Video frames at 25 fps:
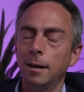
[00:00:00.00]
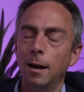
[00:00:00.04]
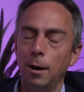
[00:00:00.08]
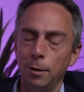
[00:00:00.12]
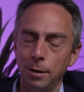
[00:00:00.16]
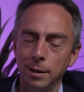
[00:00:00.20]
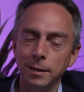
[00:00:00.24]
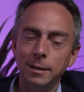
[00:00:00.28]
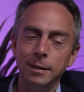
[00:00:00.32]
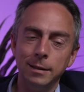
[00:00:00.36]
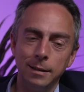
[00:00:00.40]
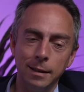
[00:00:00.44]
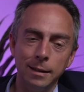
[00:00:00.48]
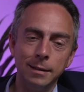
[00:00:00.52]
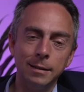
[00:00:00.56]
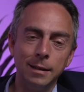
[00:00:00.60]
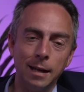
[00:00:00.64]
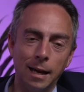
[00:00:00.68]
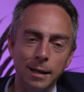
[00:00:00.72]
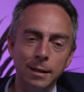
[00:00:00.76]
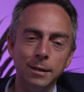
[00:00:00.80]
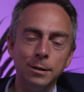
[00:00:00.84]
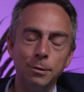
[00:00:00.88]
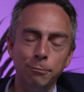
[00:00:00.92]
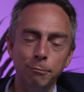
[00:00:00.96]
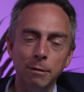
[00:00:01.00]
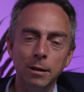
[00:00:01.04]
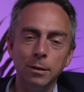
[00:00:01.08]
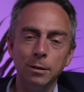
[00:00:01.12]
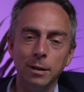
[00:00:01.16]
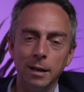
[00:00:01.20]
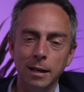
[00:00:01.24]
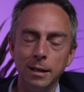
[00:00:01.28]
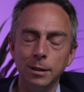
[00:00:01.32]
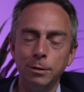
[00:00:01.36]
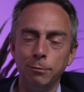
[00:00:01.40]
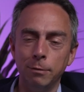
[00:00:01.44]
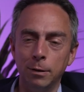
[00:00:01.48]
No, it is a
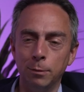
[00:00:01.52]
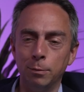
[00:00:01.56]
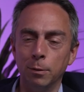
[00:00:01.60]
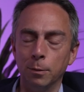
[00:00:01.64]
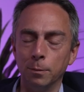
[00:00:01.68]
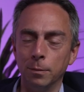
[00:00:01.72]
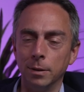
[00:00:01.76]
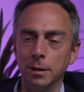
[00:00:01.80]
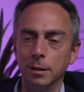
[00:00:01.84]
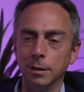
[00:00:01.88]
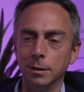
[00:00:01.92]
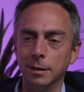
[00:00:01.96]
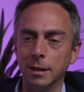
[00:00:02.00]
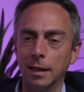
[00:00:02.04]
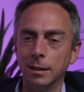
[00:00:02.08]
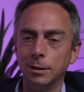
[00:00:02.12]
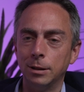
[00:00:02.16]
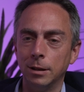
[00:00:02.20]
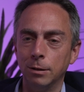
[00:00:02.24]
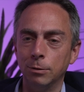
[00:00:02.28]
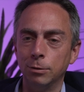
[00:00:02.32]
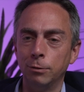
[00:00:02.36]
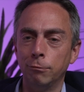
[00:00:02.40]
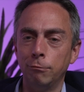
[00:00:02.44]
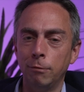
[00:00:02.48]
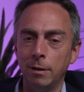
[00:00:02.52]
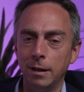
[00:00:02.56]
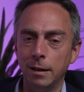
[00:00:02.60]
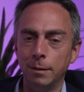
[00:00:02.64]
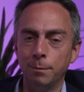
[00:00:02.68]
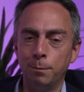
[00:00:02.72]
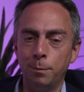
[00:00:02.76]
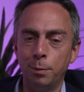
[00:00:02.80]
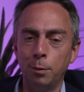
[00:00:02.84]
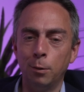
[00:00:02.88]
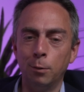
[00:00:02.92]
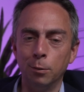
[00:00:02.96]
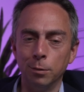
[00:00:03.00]
real problem, because actually it was a really
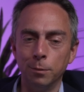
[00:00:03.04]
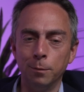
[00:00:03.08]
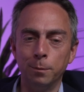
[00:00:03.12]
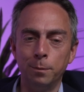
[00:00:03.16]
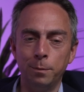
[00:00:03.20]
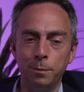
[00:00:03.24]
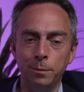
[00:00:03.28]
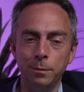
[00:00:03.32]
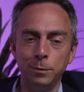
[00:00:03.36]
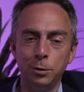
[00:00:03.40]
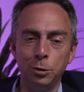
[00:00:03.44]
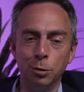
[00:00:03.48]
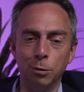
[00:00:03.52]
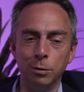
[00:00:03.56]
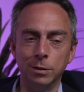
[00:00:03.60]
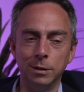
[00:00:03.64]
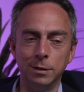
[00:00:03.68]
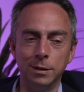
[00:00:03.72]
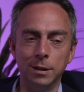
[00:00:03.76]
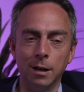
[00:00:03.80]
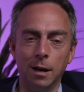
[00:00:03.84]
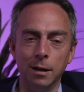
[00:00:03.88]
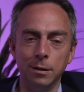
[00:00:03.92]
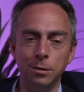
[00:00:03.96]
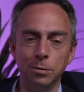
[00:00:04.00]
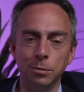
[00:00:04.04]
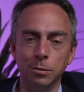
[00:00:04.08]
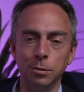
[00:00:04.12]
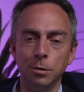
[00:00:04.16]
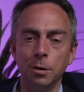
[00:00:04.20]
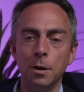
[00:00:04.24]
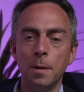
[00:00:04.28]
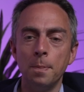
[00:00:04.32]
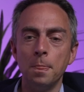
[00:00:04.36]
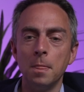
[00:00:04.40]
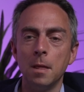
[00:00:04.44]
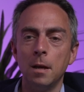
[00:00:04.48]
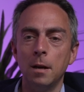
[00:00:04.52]
poor choice of title.
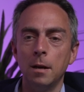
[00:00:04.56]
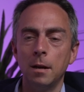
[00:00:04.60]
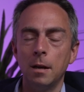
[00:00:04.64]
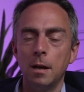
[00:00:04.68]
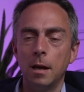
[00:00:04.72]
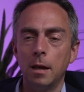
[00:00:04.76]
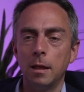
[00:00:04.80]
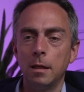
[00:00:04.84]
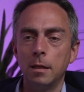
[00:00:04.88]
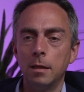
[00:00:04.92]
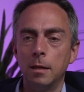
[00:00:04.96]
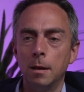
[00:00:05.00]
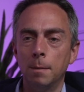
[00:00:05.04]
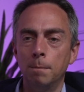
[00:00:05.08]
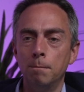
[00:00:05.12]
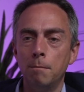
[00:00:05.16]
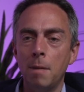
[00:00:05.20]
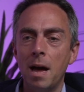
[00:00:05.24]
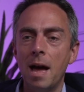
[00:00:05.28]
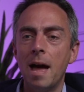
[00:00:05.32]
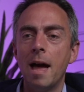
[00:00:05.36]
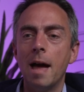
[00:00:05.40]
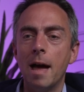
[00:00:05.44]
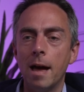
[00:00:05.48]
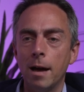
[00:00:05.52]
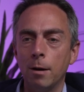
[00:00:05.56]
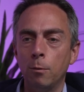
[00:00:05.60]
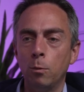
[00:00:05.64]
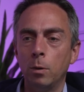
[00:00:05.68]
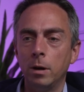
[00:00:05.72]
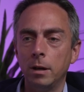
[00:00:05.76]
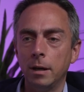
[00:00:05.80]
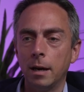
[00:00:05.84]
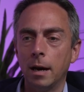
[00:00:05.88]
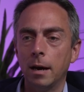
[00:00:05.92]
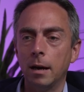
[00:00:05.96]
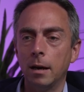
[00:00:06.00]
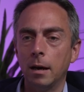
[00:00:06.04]
The mayor, where
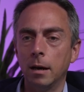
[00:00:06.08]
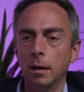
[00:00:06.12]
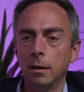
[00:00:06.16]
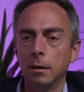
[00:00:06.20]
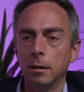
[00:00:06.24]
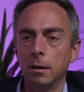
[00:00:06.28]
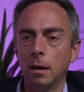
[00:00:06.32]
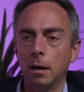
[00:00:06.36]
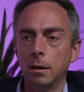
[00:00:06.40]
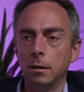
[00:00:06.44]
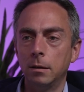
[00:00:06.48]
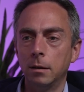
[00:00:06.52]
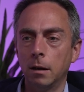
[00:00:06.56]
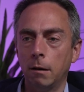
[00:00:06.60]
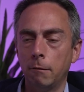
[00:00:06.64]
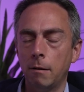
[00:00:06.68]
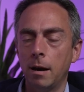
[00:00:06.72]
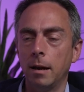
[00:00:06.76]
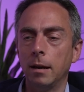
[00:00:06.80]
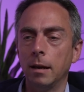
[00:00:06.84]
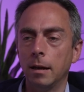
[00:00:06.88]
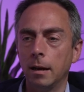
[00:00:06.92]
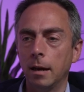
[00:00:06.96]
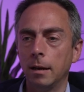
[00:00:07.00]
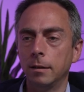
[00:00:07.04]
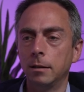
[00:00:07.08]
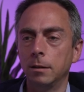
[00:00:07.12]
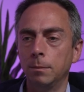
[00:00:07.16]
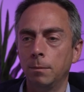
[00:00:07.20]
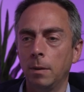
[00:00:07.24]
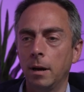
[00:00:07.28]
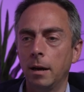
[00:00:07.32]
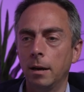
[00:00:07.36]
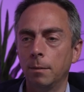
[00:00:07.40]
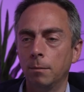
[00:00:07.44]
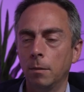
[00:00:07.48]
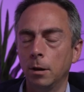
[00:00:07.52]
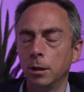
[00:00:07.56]
you get a directly elected
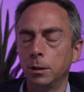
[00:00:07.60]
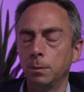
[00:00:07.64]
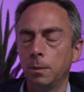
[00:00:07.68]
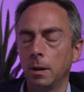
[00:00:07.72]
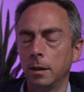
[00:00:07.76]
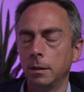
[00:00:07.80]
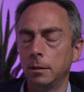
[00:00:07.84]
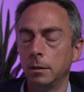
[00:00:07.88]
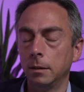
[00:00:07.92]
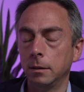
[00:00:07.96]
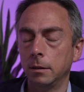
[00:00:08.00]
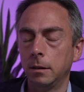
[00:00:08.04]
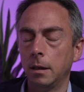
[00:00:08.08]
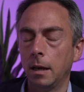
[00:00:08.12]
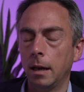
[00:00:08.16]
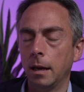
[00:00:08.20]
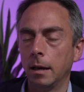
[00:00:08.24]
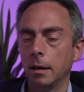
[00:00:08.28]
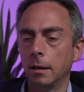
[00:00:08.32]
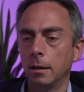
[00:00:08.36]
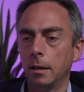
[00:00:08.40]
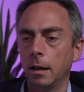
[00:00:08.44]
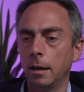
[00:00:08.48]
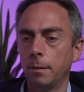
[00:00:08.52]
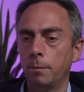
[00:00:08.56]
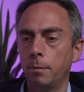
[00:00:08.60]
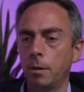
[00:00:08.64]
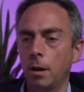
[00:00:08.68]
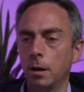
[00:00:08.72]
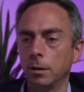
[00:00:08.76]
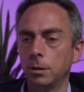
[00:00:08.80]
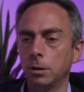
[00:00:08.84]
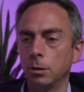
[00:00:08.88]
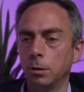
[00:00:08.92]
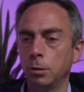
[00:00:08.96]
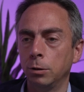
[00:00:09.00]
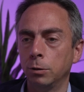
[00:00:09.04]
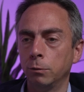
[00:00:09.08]
mayor in most places, they're a
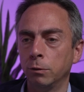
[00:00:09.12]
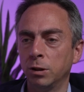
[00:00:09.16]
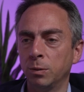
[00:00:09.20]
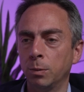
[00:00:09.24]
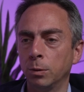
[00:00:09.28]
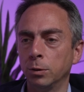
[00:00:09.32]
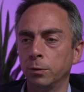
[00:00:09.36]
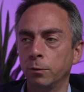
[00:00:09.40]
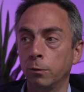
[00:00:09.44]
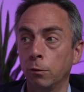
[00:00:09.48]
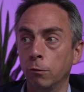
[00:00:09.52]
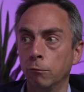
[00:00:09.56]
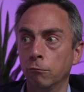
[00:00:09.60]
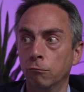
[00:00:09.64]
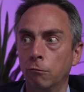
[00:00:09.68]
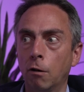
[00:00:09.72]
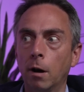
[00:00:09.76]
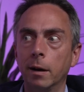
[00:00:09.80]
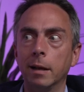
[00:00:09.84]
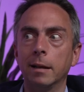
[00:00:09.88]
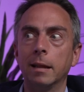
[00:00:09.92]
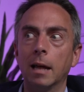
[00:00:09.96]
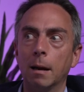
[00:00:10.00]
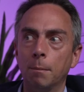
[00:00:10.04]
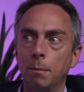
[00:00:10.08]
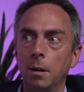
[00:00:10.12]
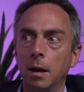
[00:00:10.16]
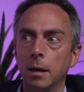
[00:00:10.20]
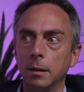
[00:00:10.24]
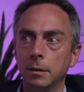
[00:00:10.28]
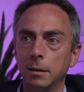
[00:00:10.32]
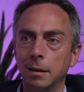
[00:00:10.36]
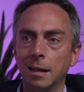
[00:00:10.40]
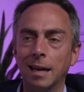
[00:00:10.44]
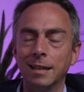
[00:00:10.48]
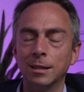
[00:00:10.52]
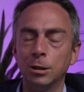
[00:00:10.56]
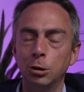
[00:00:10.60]
person who's responsible for running that place,
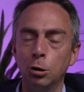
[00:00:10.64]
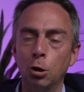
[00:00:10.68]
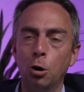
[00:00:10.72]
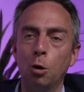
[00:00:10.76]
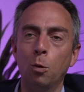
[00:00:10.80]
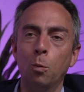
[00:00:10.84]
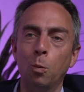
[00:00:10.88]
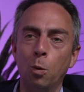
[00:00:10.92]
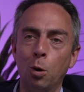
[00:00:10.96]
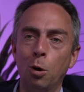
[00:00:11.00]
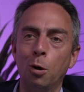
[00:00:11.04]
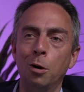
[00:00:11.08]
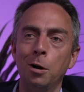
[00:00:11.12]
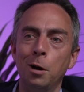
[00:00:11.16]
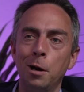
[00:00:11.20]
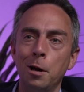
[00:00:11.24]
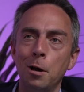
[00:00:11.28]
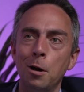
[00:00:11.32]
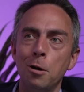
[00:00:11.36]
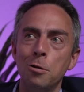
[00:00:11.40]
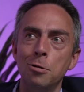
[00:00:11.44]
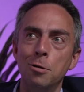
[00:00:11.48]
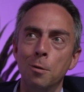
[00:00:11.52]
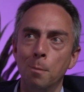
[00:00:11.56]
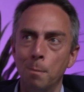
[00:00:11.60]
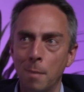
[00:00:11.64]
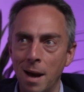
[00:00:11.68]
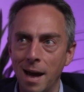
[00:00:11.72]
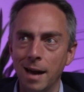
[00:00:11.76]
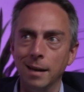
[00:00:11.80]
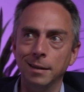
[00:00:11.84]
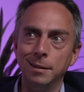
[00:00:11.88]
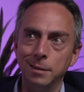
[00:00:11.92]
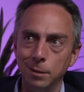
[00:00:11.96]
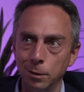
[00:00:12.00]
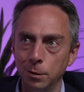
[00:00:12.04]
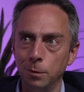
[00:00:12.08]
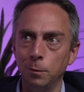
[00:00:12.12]
and that's not what the
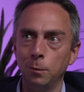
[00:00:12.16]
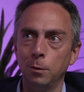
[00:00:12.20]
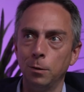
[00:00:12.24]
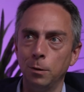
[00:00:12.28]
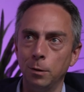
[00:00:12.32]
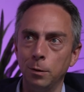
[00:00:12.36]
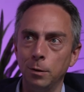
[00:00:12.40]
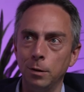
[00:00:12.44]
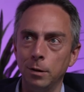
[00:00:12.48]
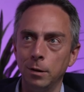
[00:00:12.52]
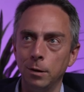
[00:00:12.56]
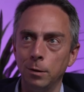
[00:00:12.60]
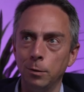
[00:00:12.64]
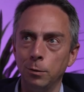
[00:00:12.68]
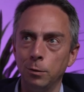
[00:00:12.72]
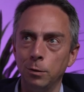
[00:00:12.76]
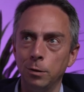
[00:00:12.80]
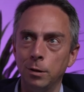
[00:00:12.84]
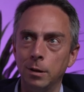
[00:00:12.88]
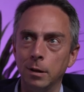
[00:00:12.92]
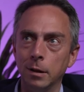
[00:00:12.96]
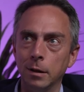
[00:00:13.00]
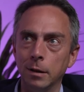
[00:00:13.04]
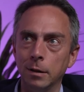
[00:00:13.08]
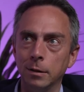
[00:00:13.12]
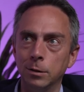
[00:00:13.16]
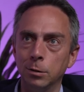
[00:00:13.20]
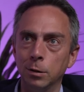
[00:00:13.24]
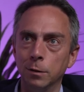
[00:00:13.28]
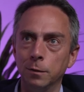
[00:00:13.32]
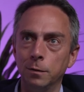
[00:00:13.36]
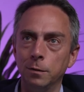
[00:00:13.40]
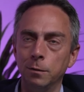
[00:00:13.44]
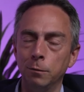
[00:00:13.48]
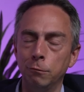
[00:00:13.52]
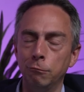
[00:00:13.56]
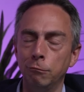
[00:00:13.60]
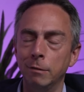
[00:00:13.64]
mayors the sort
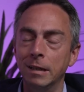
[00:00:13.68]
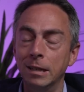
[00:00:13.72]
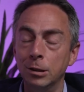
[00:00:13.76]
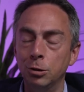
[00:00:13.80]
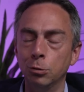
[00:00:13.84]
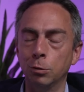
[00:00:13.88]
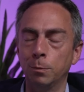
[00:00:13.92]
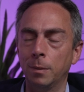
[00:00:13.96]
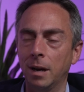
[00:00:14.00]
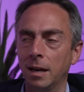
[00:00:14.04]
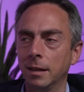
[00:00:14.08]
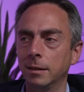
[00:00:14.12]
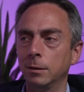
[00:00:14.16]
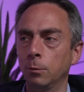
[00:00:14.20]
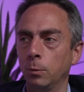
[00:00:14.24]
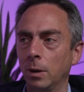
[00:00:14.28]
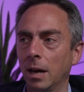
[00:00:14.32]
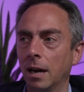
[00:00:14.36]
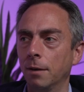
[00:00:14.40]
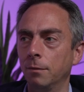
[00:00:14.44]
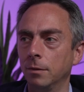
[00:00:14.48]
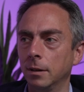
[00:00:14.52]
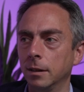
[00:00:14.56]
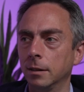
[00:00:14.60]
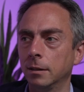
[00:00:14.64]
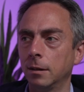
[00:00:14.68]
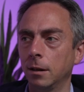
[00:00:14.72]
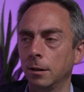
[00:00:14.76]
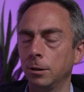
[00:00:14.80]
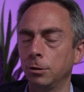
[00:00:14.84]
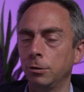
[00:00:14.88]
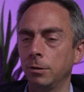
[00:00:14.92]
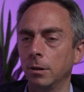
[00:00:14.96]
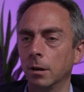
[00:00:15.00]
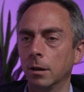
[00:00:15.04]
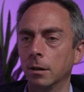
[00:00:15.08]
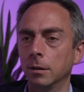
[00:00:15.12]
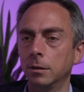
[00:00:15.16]
of regional mayors that we have in this
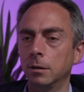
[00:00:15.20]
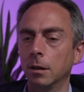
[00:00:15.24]
country are.